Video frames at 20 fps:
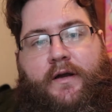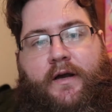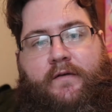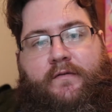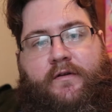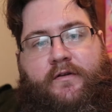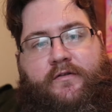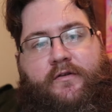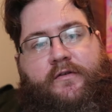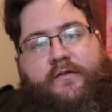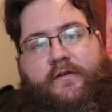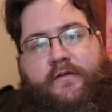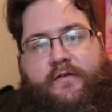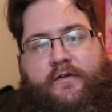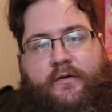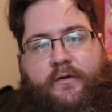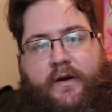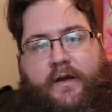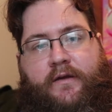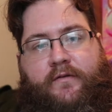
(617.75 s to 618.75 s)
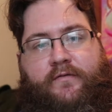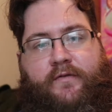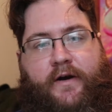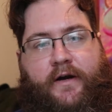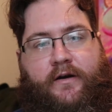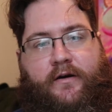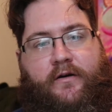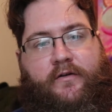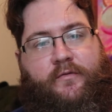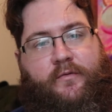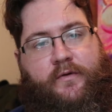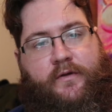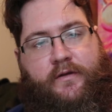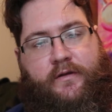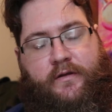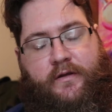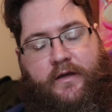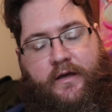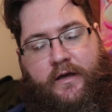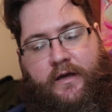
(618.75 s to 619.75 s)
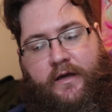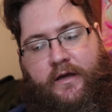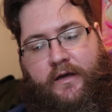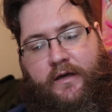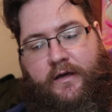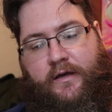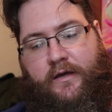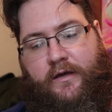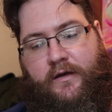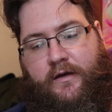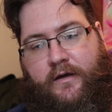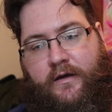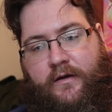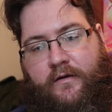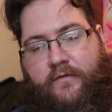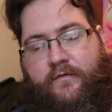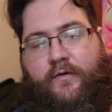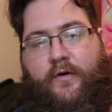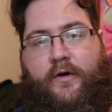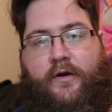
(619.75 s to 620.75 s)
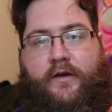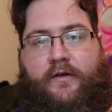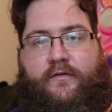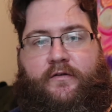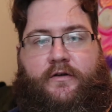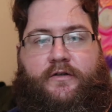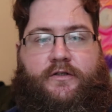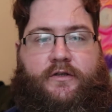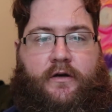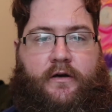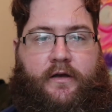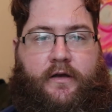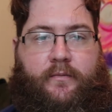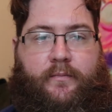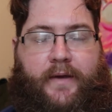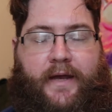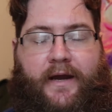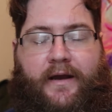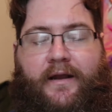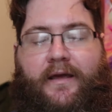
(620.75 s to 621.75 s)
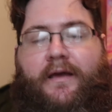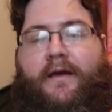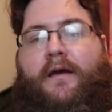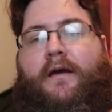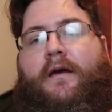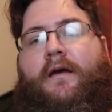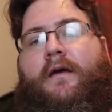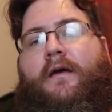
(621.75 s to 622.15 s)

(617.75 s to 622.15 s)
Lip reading: I have an associate's degree in fine arts with a focus on drawing and painting,